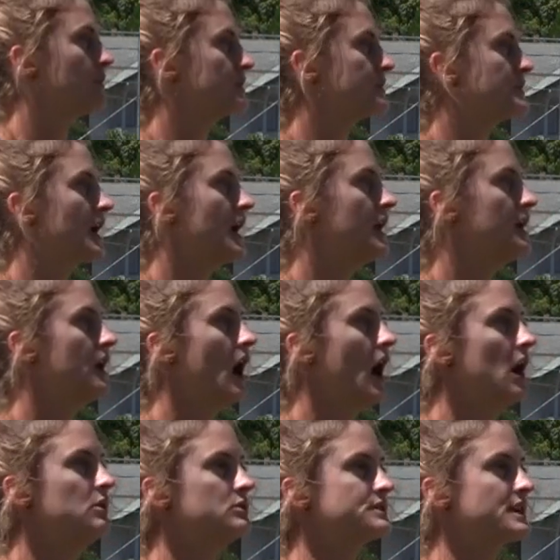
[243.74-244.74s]
Or?
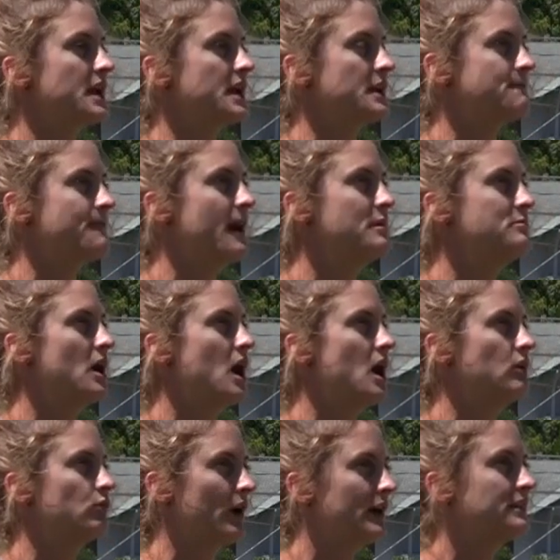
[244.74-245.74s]
I was like if I'm
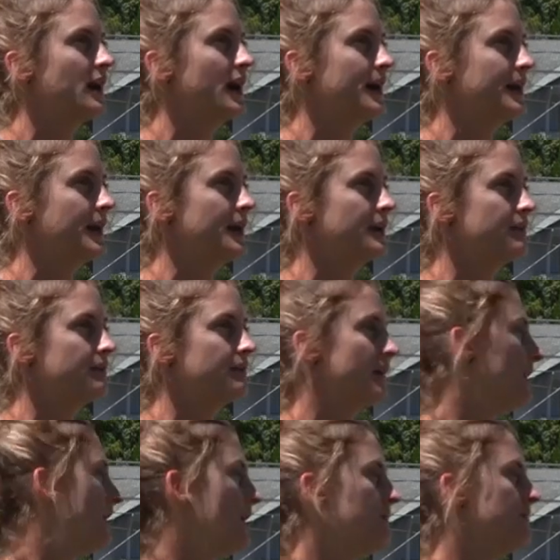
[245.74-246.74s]
not redlining
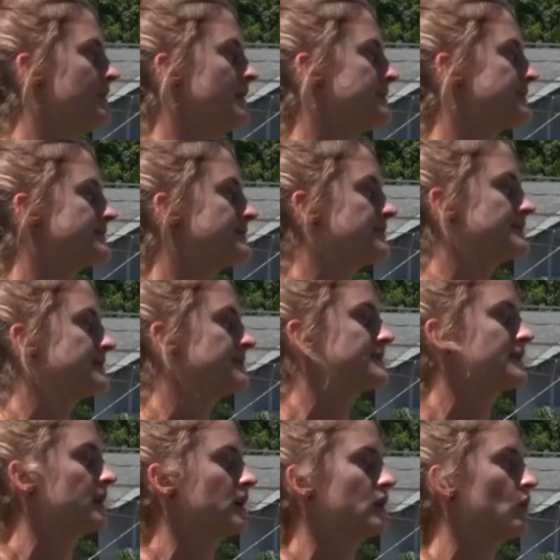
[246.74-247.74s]
then I, that's this
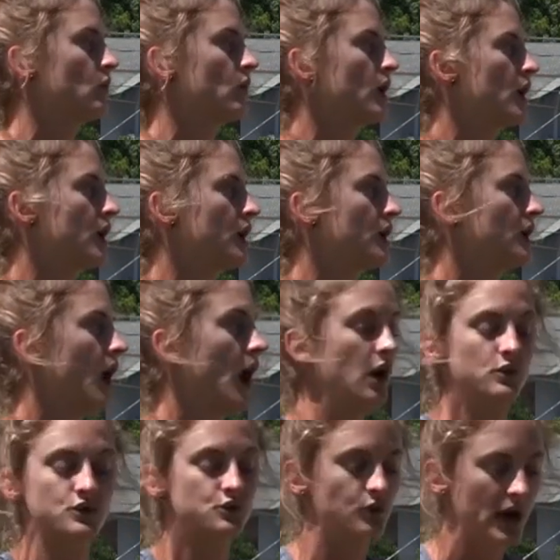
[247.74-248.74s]
isn't going to work.
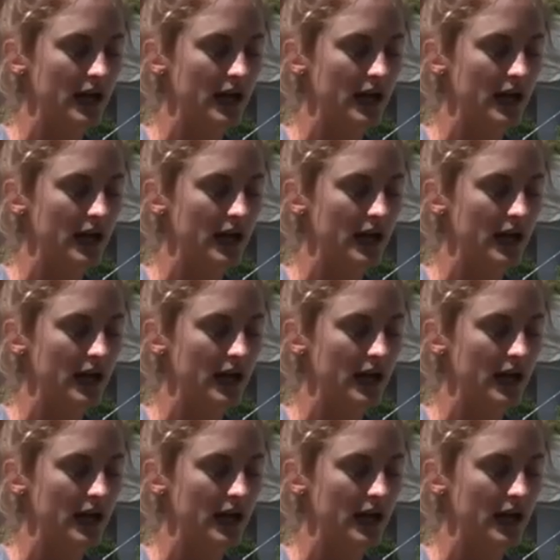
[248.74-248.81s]
I was okay.